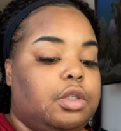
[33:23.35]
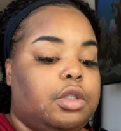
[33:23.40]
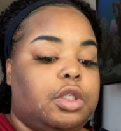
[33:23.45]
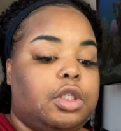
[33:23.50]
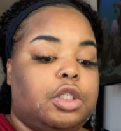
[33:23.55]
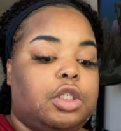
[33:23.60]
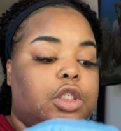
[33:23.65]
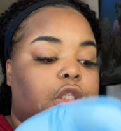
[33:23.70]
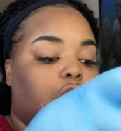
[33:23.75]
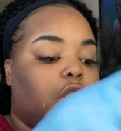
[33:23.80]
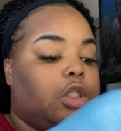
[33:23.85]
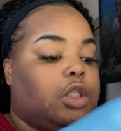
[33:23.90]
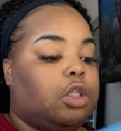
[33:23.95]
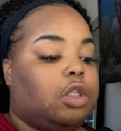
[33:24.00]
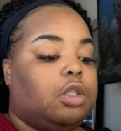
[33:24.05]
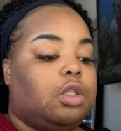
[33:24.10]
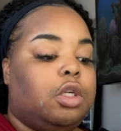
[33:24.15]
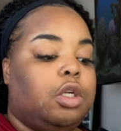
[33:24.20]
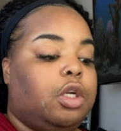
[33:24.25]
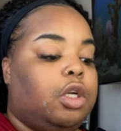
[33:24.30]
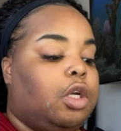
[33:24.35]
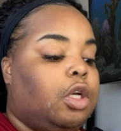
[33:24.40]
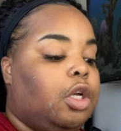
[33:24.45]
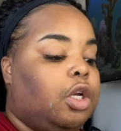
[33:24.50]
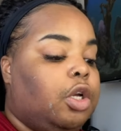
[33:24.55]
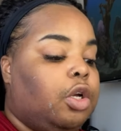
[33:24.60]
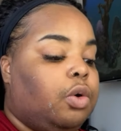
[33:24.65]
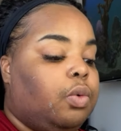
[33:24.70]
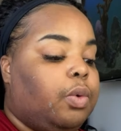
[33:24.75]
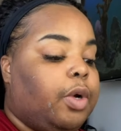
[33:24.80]
That's just
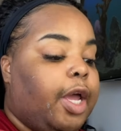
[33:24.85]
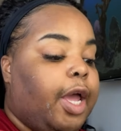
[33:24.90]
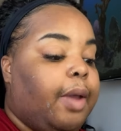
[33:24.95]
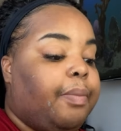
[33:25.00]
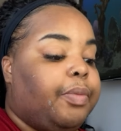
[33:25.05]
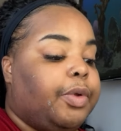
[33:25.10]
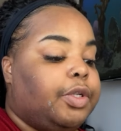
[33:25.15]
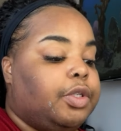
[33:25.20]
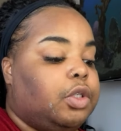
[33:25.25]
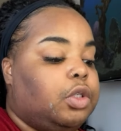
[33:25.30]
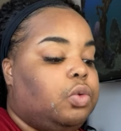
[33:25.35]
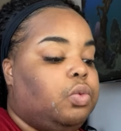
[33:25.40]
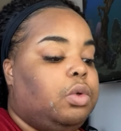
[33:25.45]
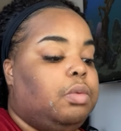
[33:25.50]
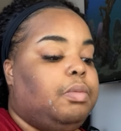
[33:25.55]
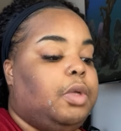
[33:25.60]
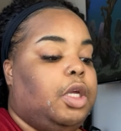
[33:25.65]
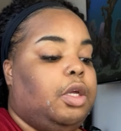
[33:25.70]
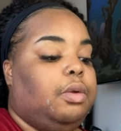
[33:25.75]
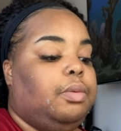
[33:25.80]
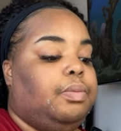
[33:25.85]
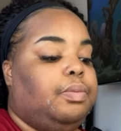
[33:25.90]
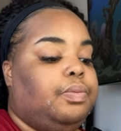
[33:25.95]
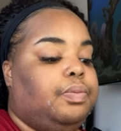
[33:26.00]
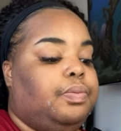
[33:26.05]
what happens with me.